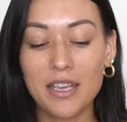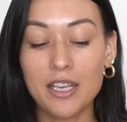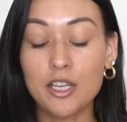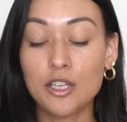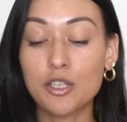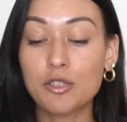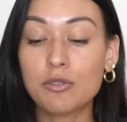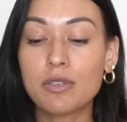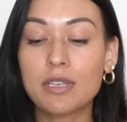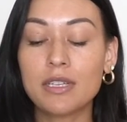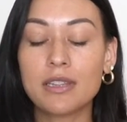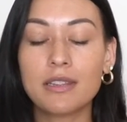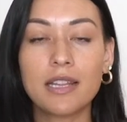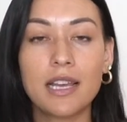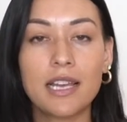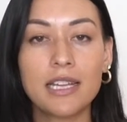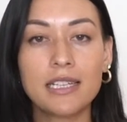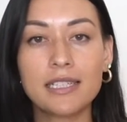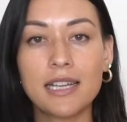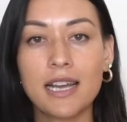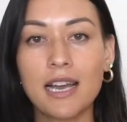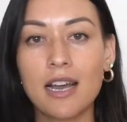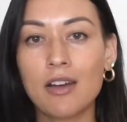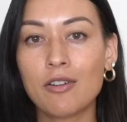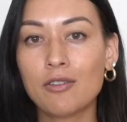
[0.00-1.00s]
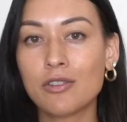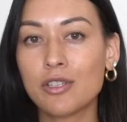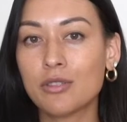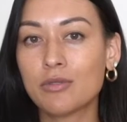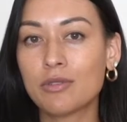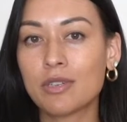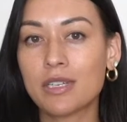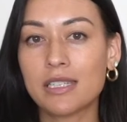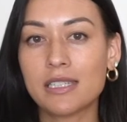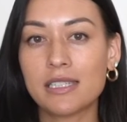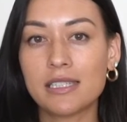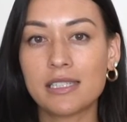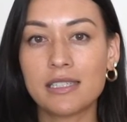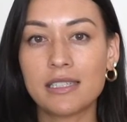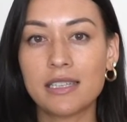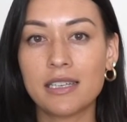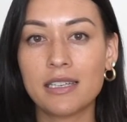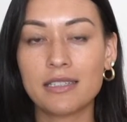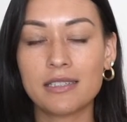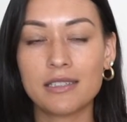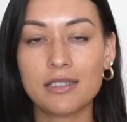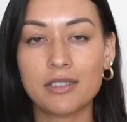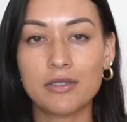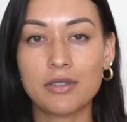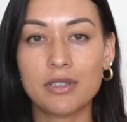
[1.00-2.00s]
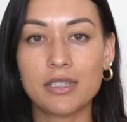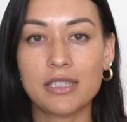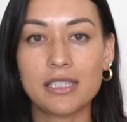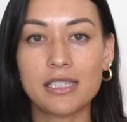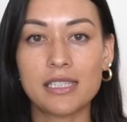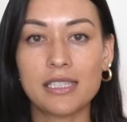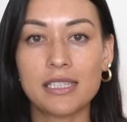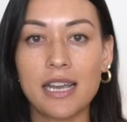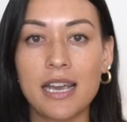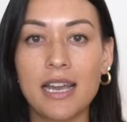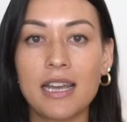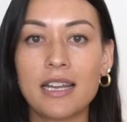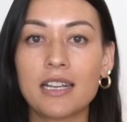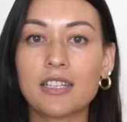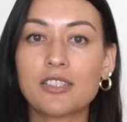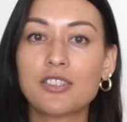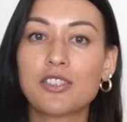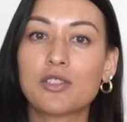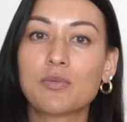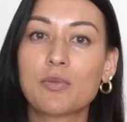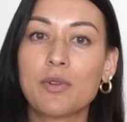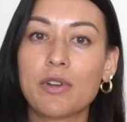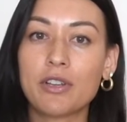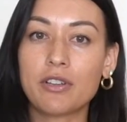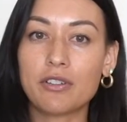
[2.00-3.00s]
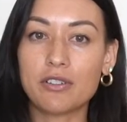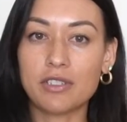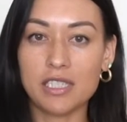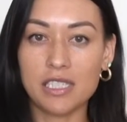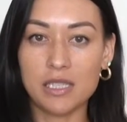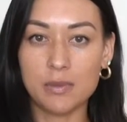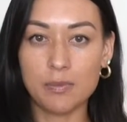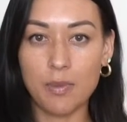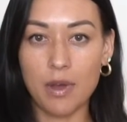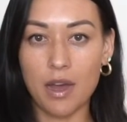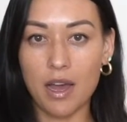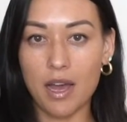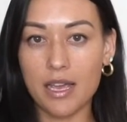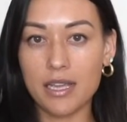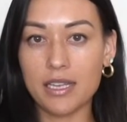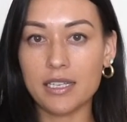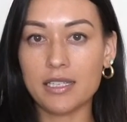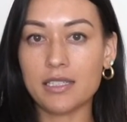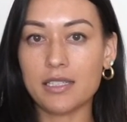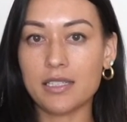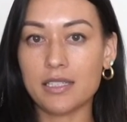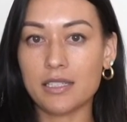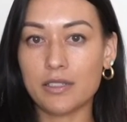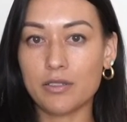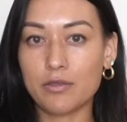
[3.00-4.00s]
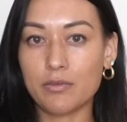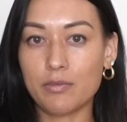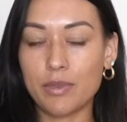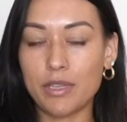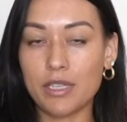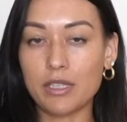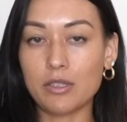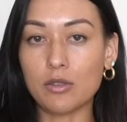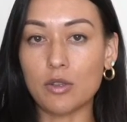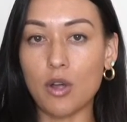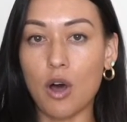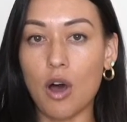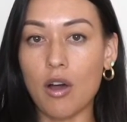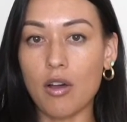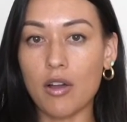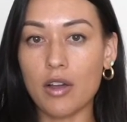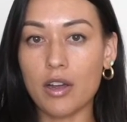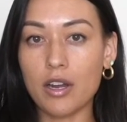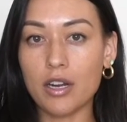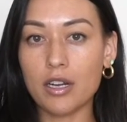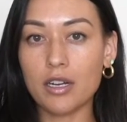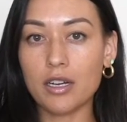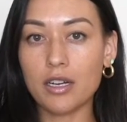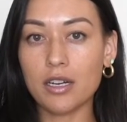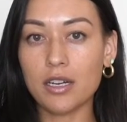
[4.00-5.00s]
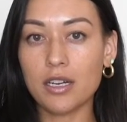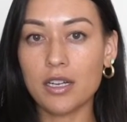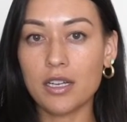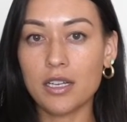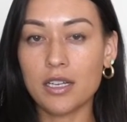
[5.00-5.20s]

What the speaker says: you can lay down, you can sit, you can stand. I just want your spine to be longer.